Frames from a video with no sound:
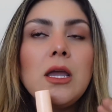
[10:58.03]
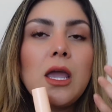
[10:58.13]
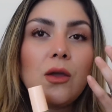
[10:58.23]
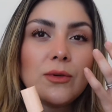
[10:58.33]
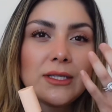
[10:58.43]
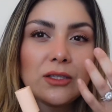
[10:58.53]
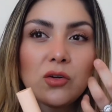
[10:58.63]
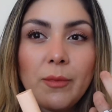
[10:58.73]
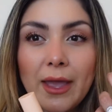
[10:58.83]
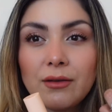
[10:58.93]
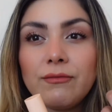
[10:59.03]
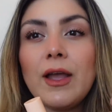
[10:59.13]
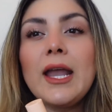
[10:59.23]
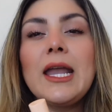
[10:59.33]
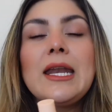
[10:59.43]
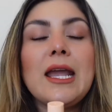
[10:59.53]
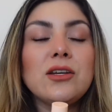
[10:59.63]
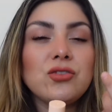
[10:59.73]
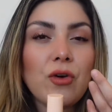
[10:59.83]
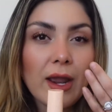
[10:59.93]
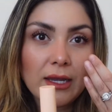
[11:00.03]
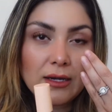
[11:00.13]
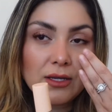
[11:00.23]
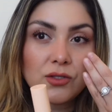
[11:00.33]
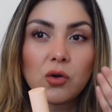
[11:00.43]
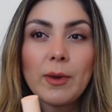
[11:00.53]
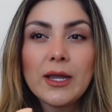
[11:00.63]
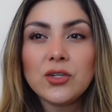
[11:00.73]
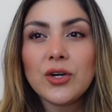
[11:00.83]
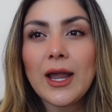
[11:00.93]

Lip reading: it was a little mattifying and drying, so my under